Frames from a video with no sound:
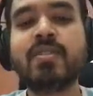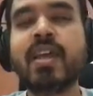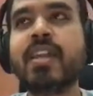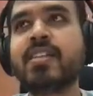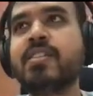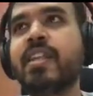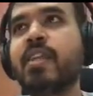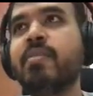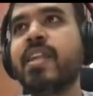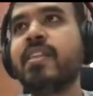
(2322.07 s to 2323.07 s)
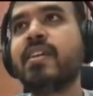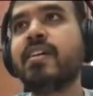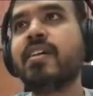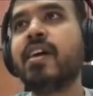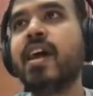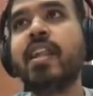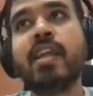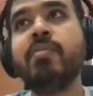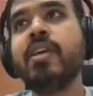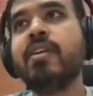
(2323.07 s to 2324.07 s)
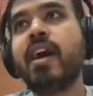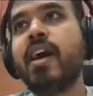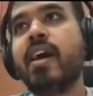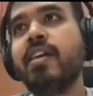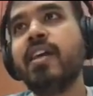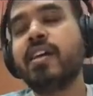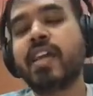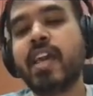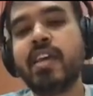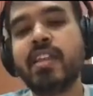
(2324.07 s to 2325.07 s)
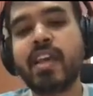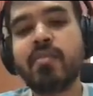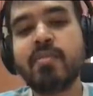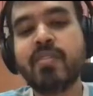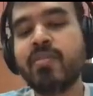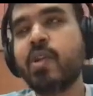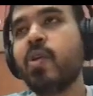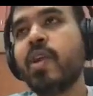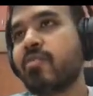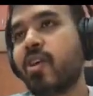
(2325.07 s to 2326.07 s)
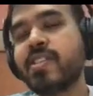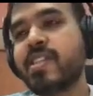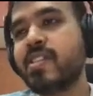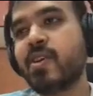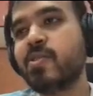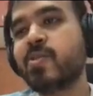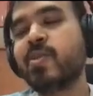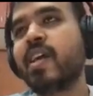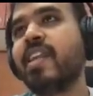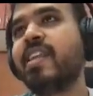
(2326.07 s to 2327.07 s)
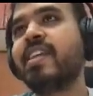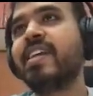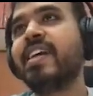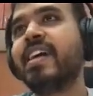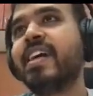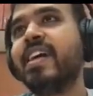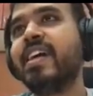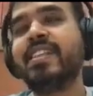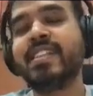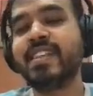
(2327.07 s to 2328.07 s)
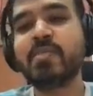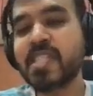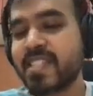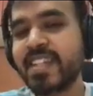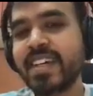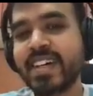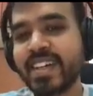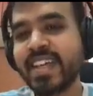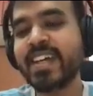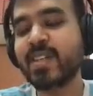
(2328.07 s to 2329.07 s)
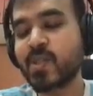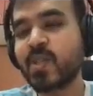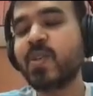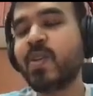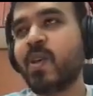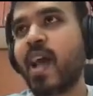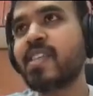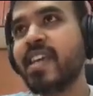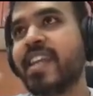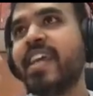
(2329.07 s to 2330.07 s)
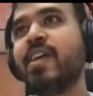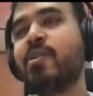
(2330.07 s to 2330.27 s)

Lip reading: it can be anything. It can be, yeah. It can. We don't have constants also, right? This is a bit, yeah. So you're asking really good